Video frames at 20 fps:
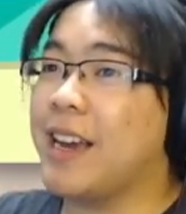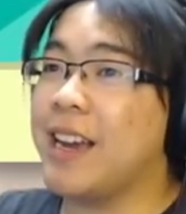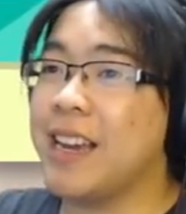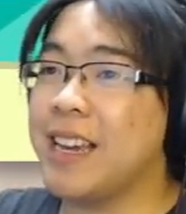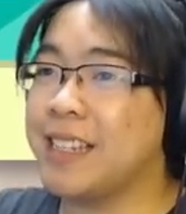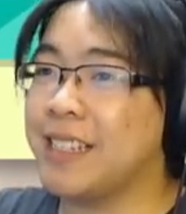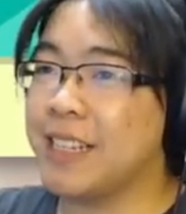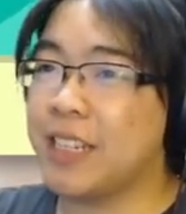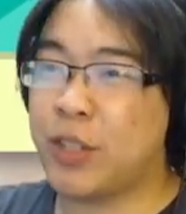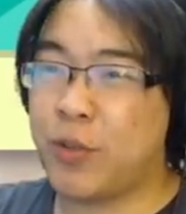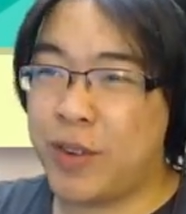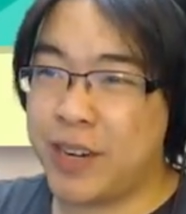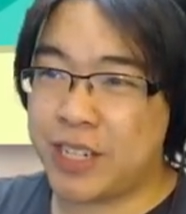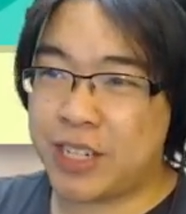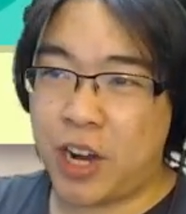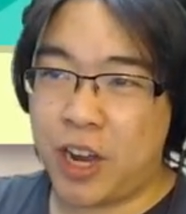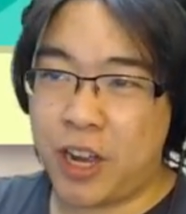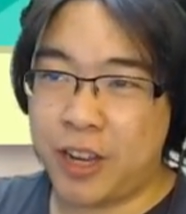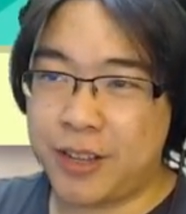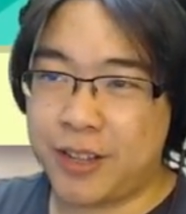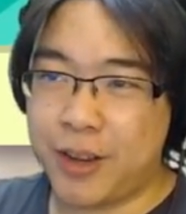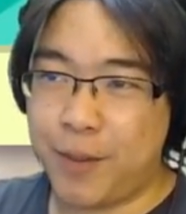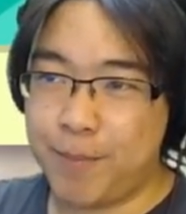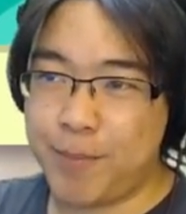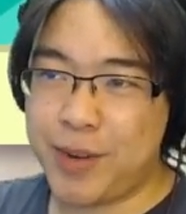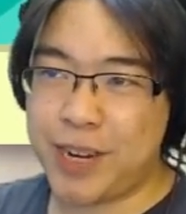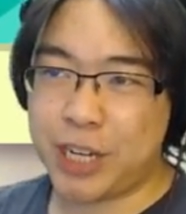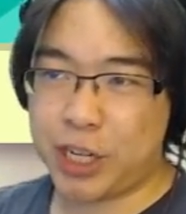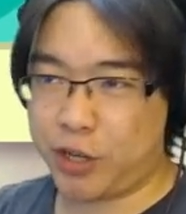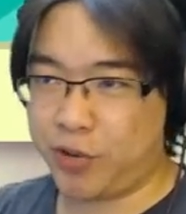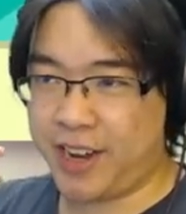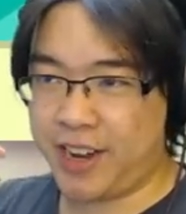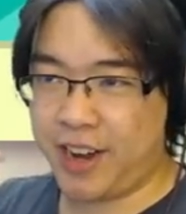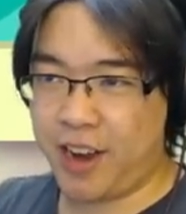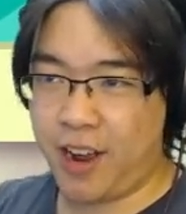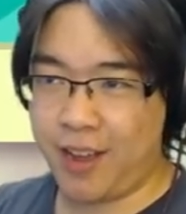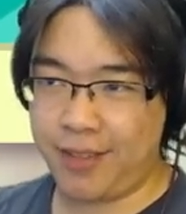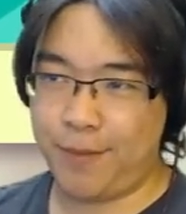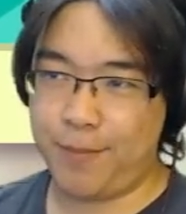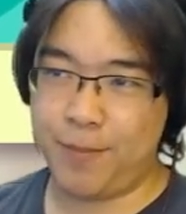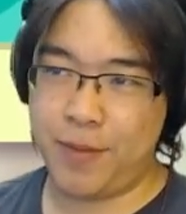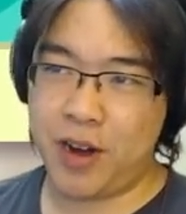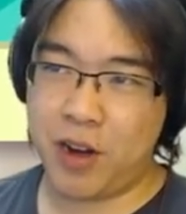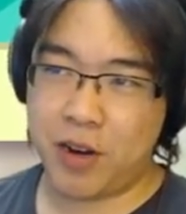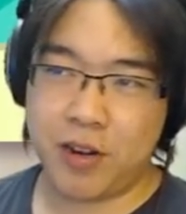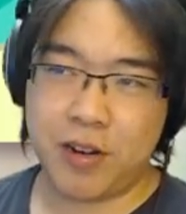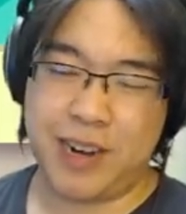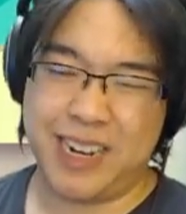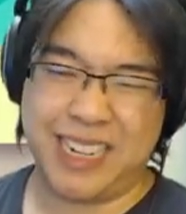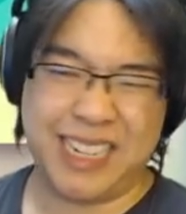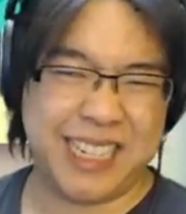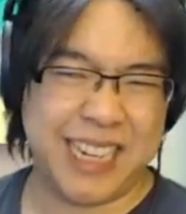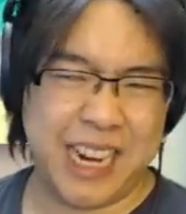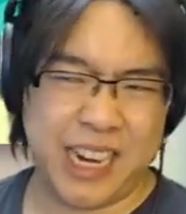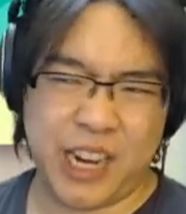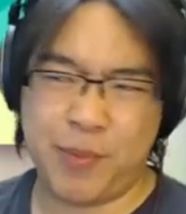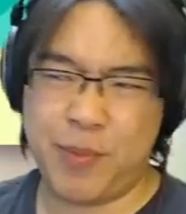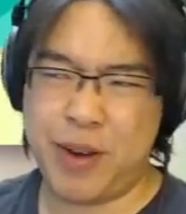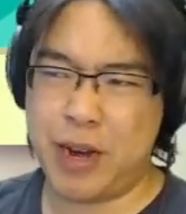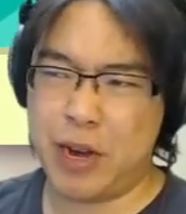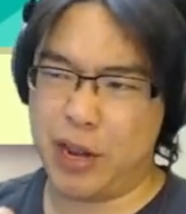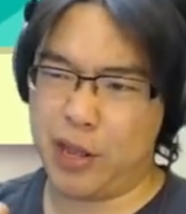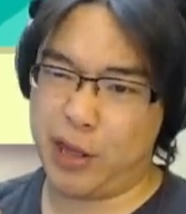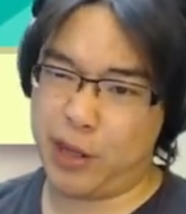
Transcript: guys, this one is called The Mystery of the Mirror. It's telling me to